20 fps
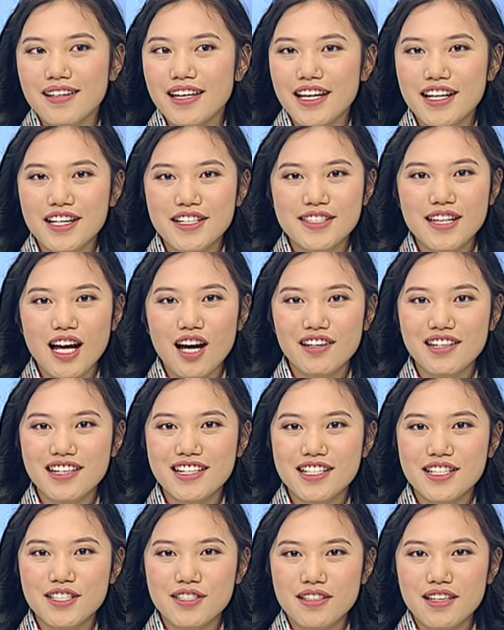it is not an
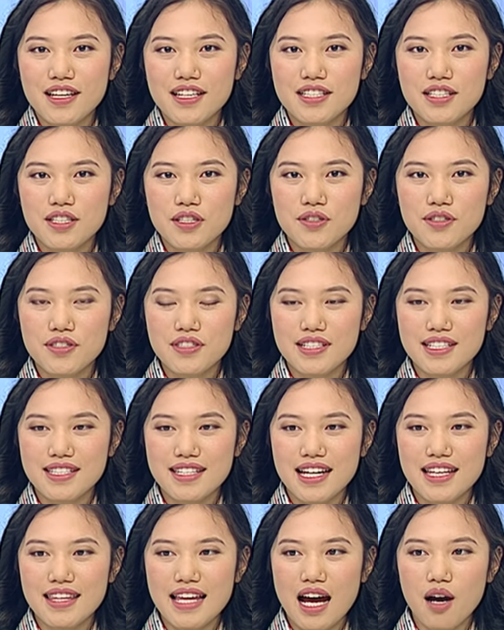ex excuse to
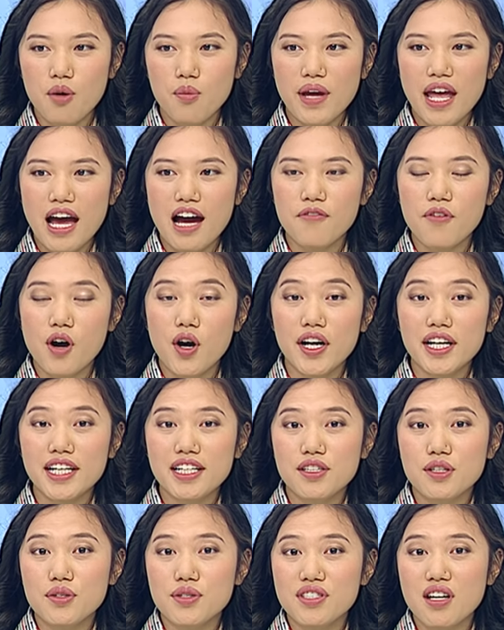say that we have already
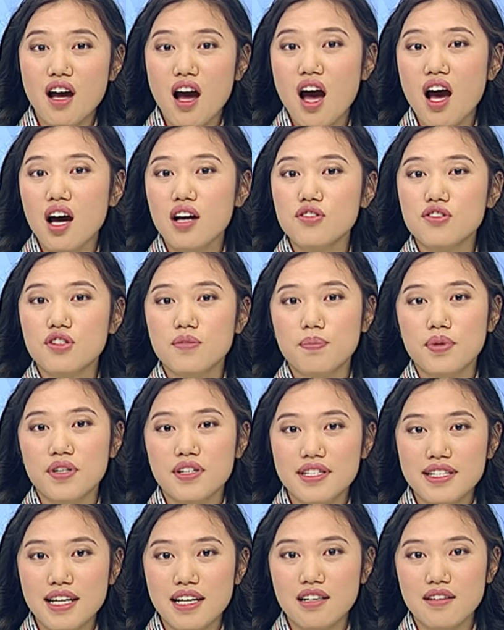used
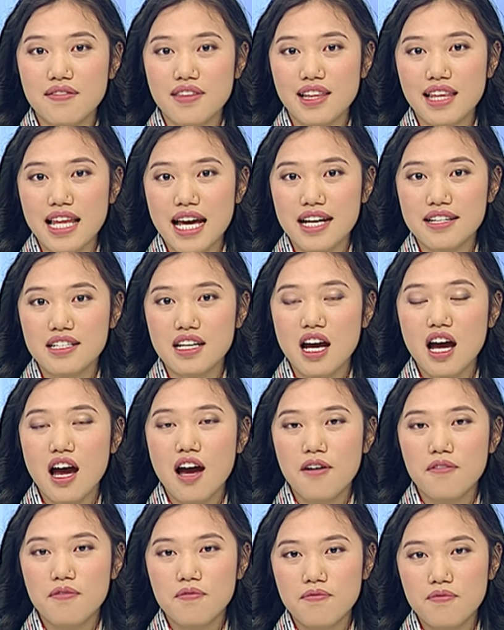100% of the land mm
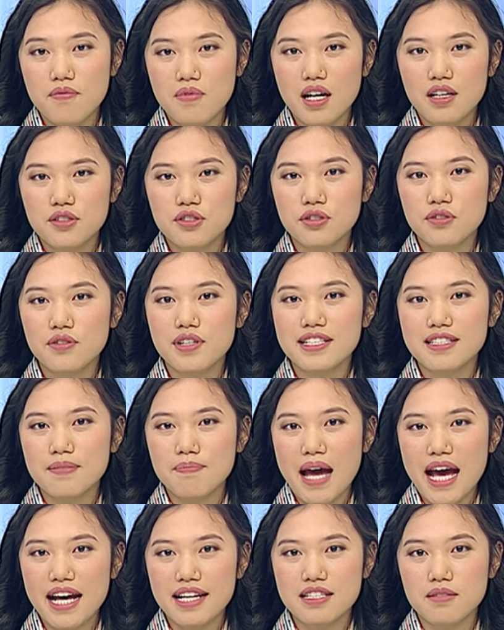-hmm. to its
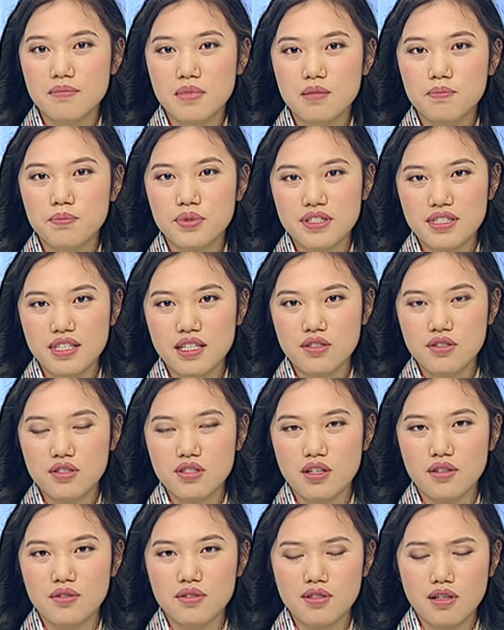maximum
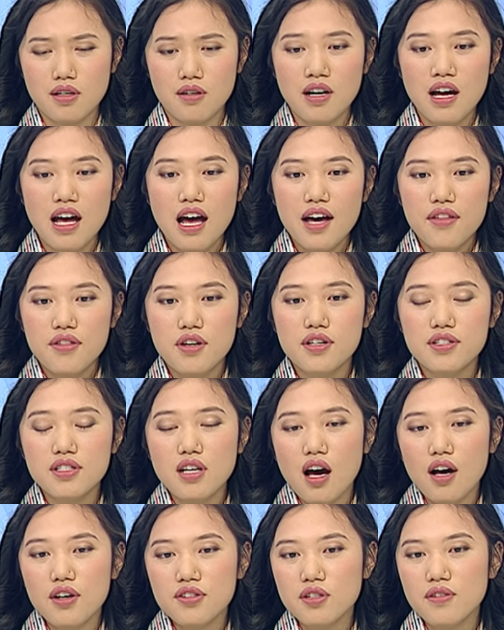potential. So there is
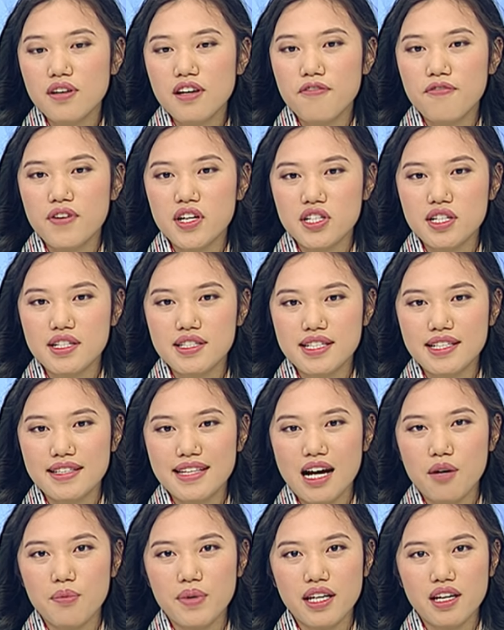also efficiency
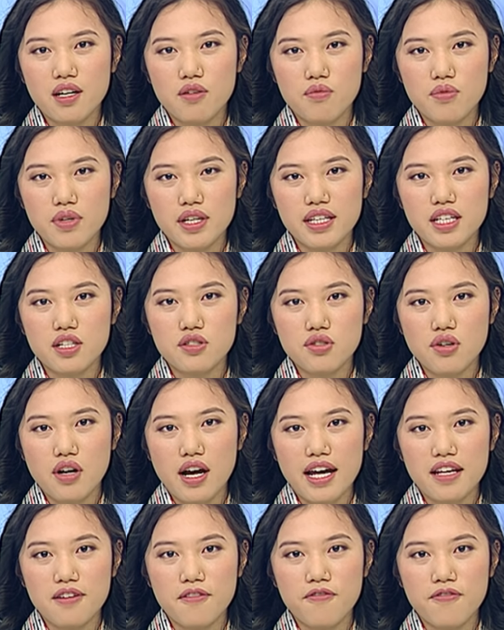that we can really try
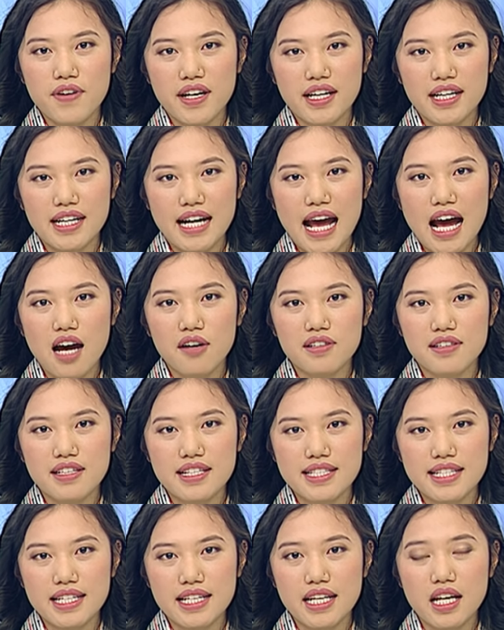and figure out in the
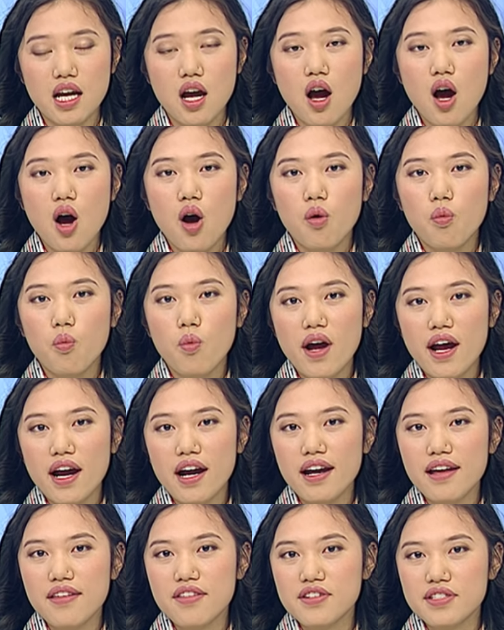city
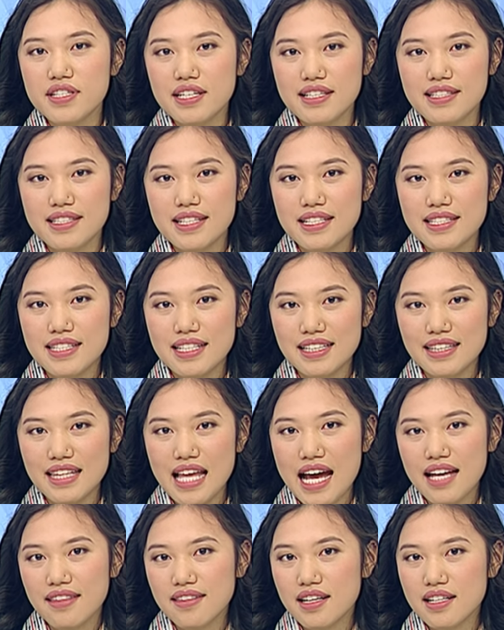where there's existing
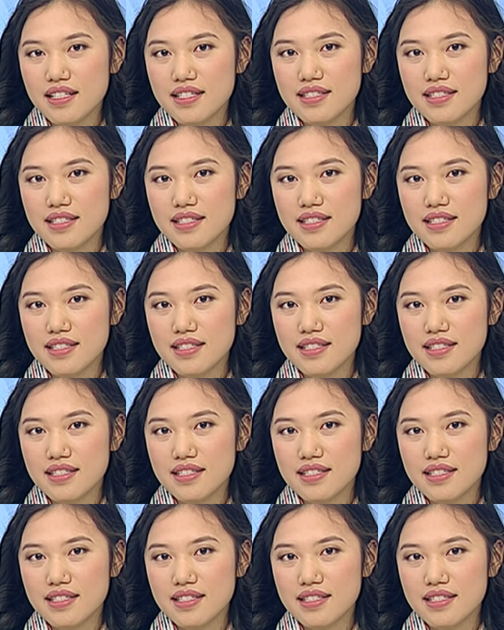land that is